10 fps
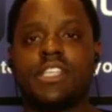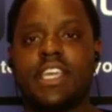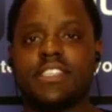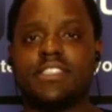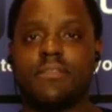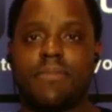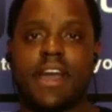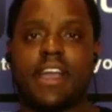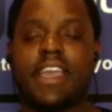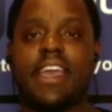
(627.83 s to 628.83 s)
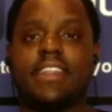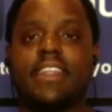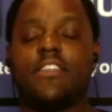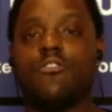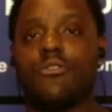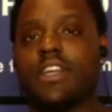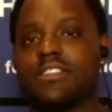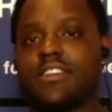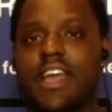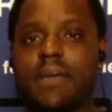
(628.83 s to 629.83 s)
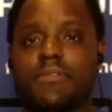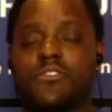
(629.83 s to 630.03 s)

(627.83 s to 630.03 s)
they can sit back and know that's going to happen.